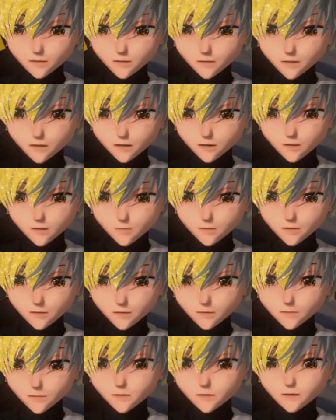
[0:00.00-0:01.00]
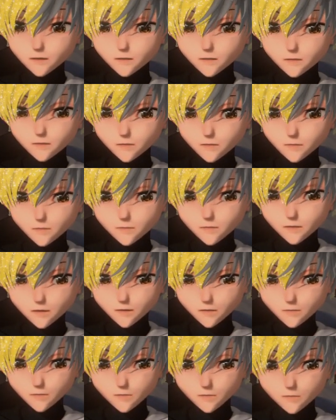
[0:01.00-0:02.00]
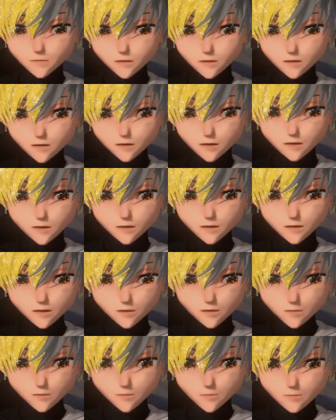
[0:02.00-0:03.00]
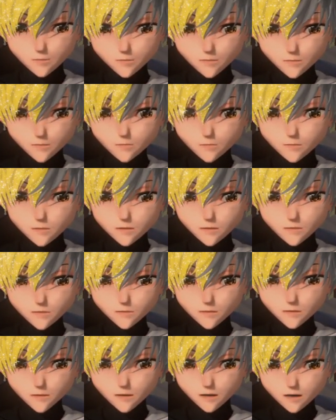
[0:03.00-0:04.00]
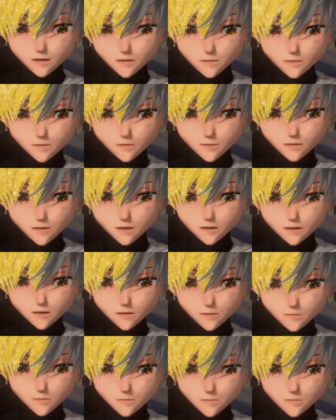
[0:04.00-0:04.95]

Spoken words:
each one of these into a different color. You can actually choose how big they are,